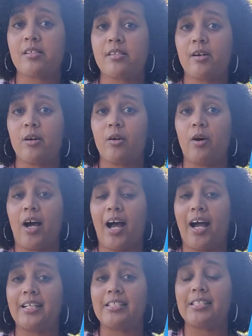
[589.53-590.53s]
So
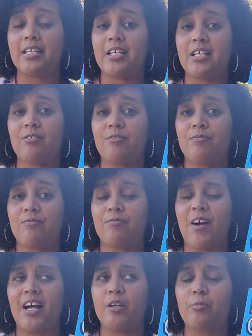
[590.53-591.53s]
I did
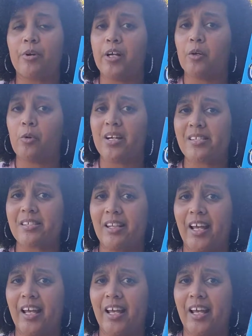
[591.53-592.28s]
find BrainQuest